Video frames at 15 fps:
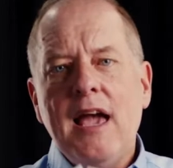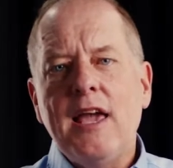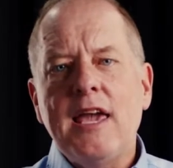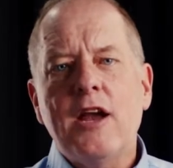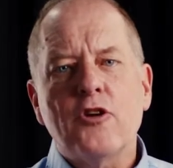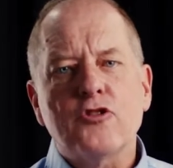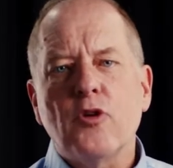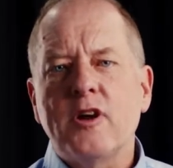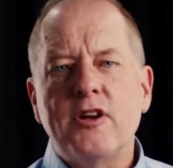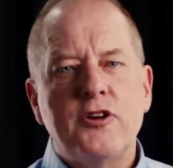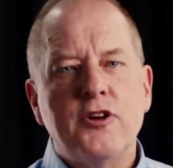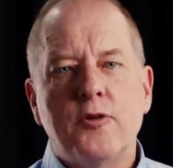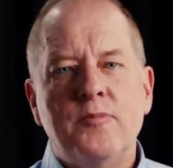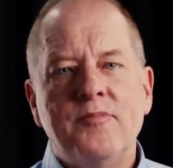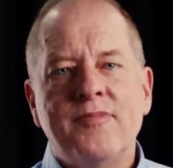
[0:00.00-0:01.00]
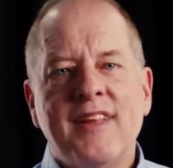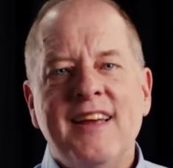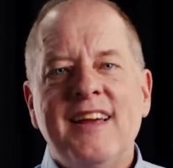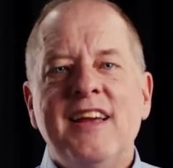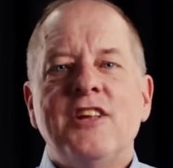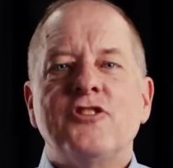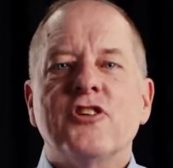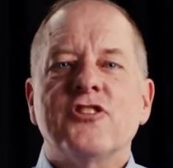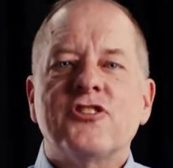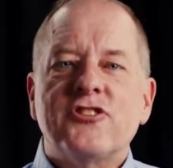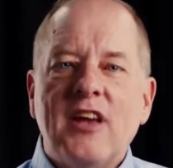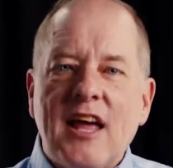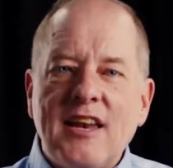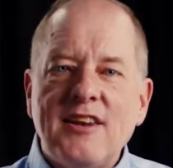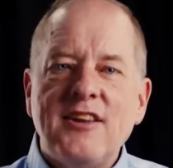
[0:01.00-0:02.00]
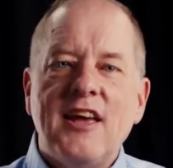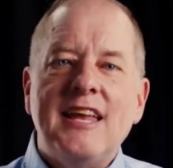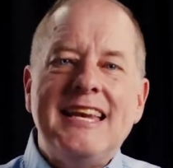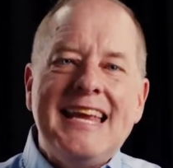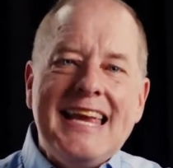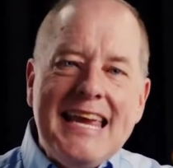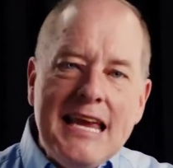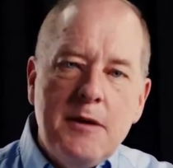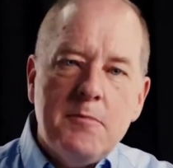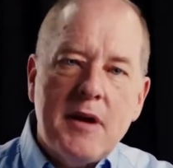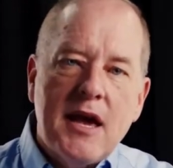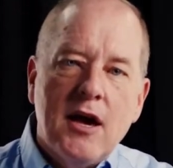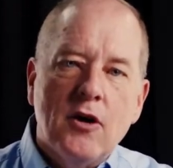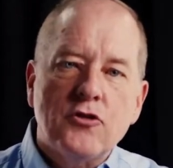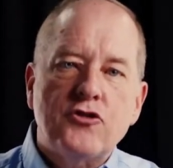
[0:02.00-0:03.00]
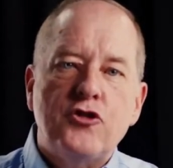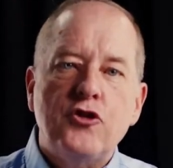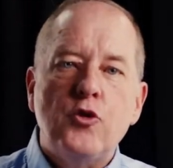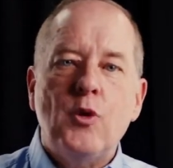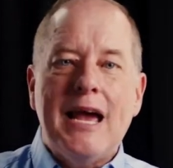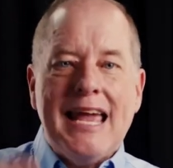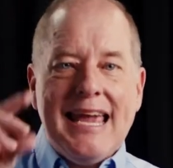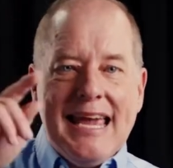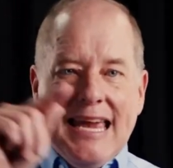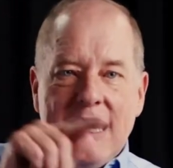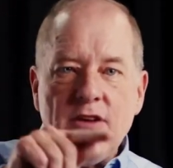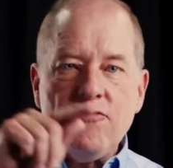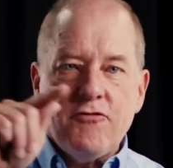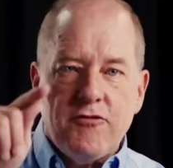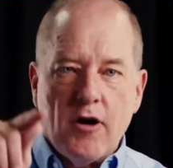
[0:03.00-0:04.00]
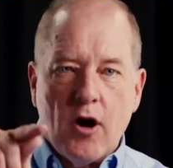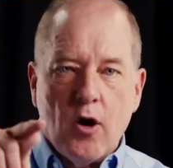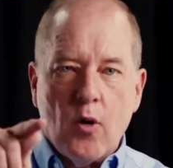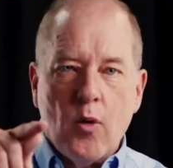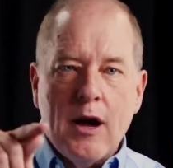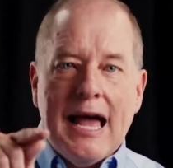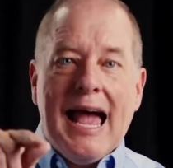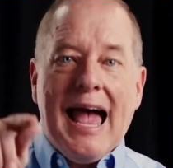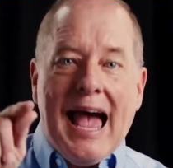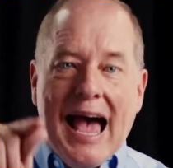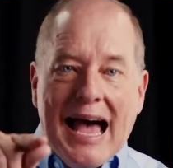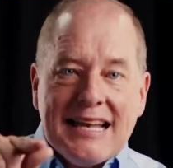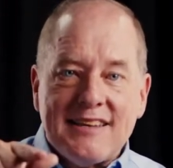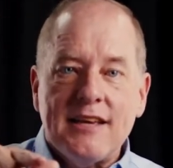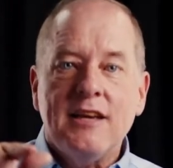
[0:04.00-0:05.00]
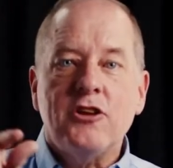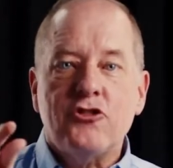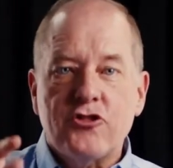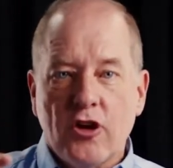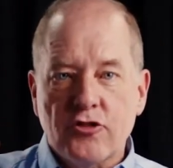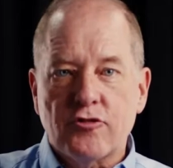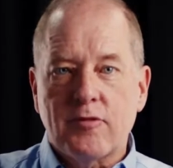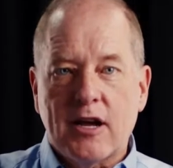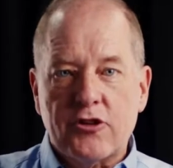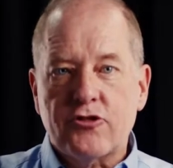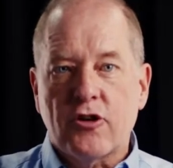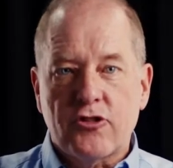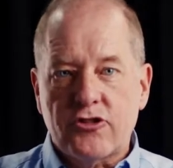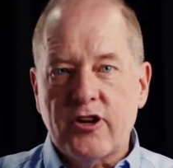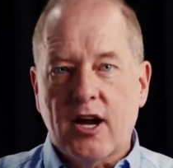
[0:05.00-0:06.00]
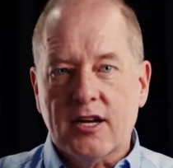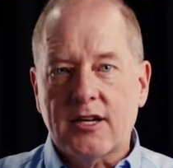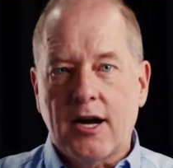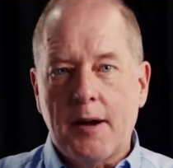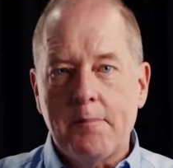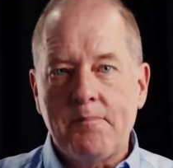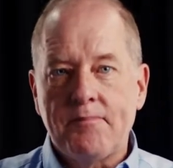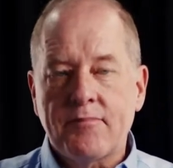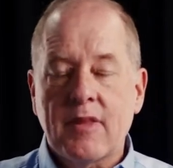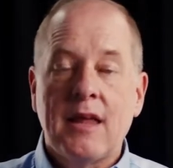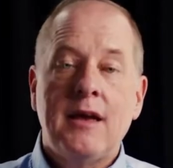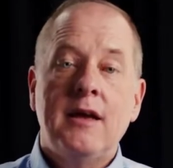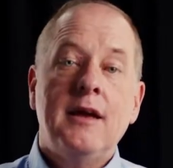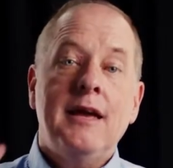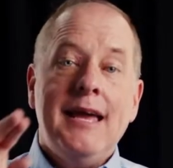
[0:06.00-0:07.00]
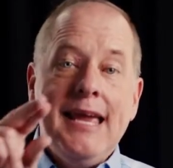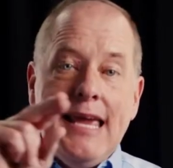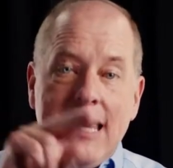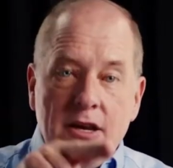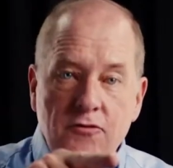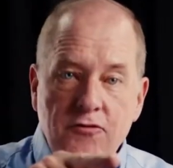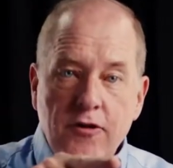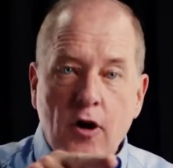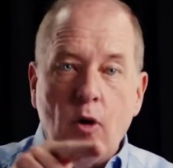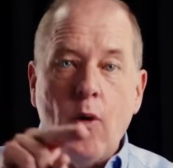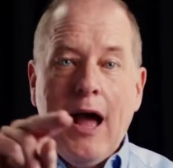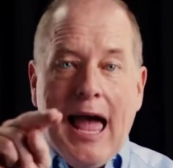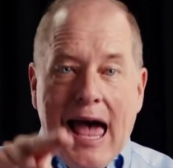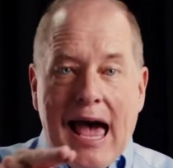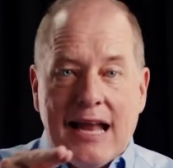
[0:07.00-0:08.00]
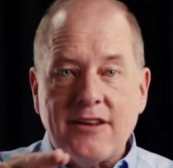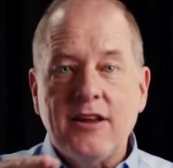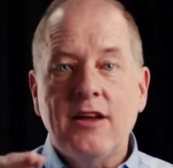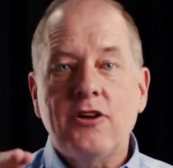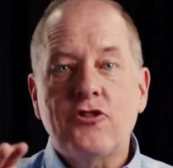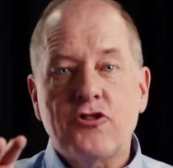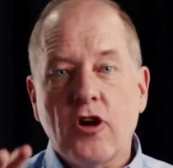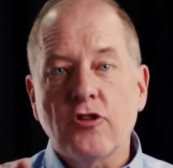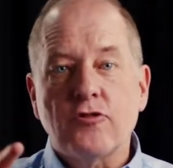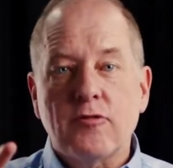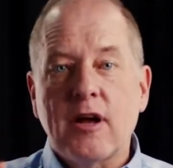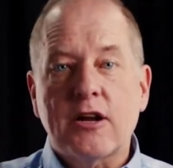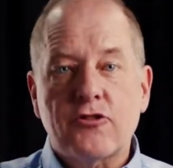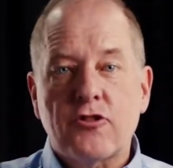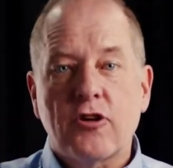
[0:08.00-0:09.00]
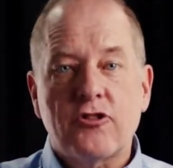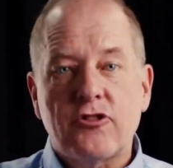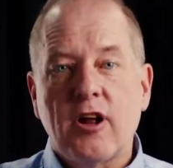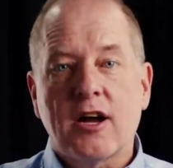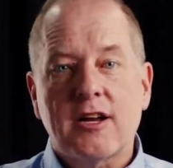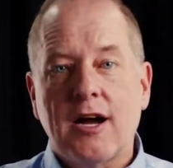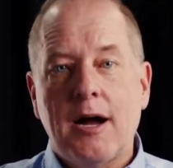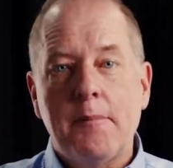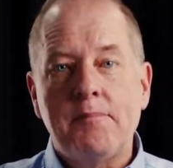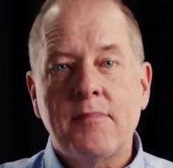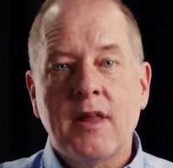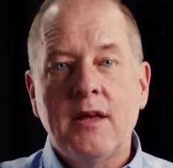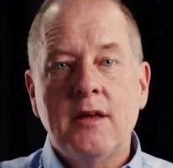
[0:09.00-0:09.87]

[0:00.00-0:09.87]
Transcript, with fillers: here's all you do. Just send an email to info at shelterrockchurch.com, info at shelterrockchurch.com,